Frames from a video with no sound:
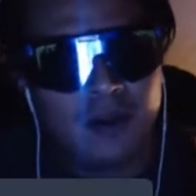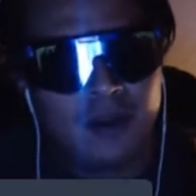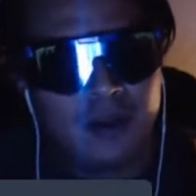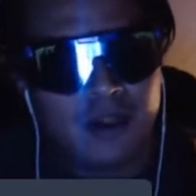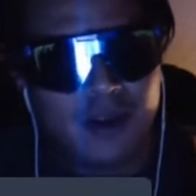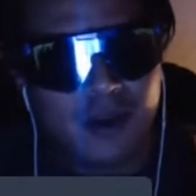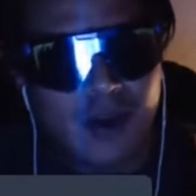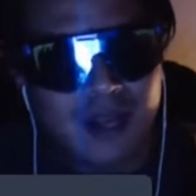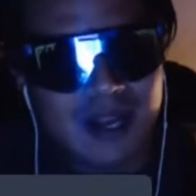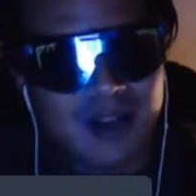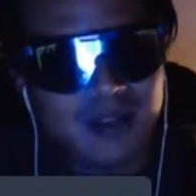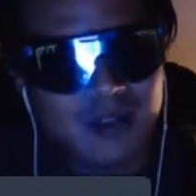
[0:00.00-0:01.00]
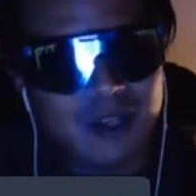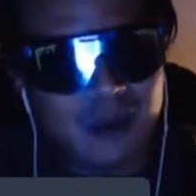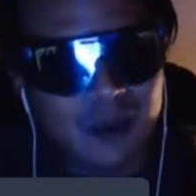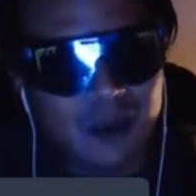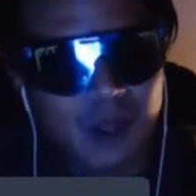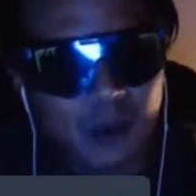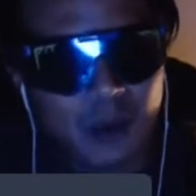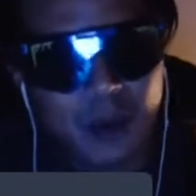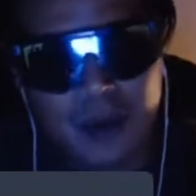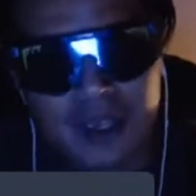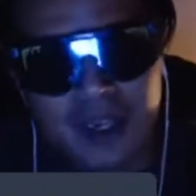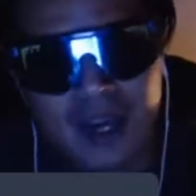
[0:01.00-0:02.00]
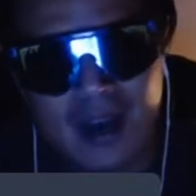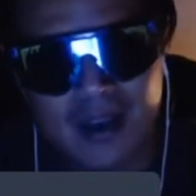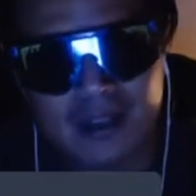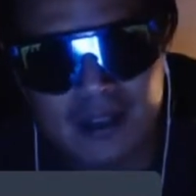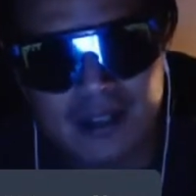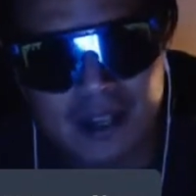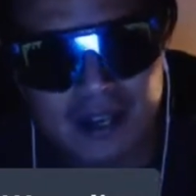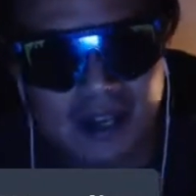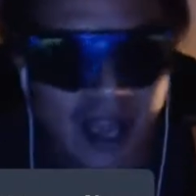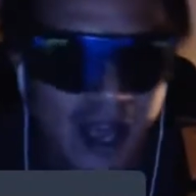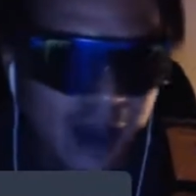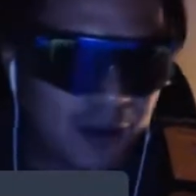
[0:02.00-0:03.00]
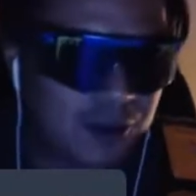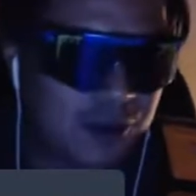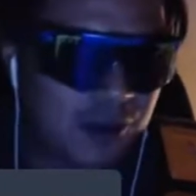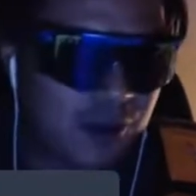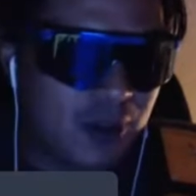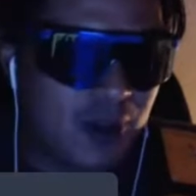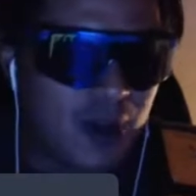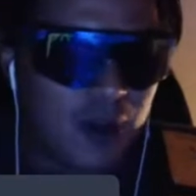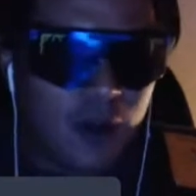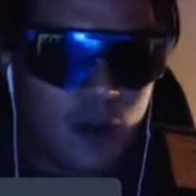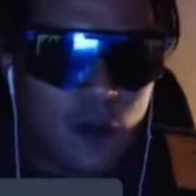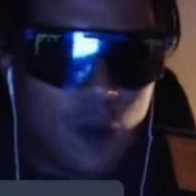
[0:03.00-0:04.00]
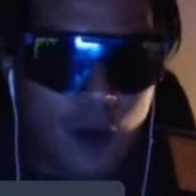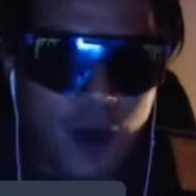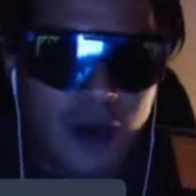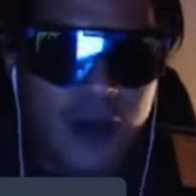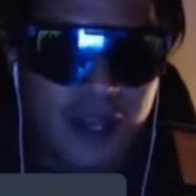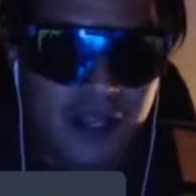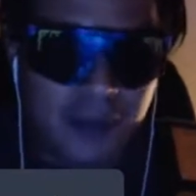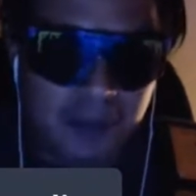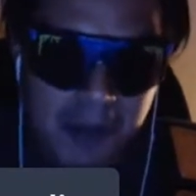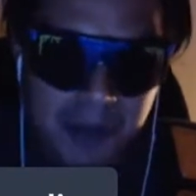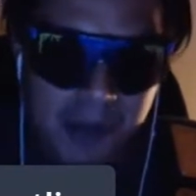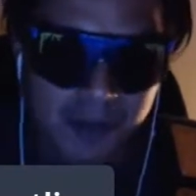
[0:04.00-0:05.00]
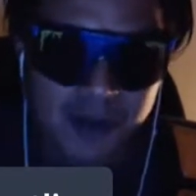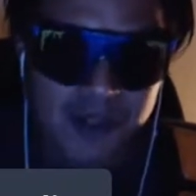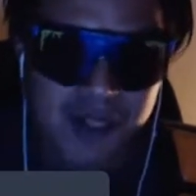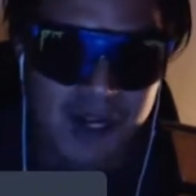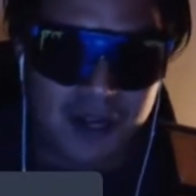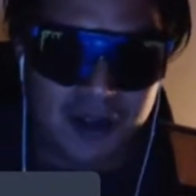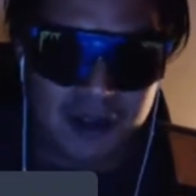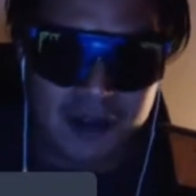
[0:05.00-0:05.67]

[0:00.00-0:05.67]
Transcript: So a lot of the WWE guys and gals won at the pay-per-view today.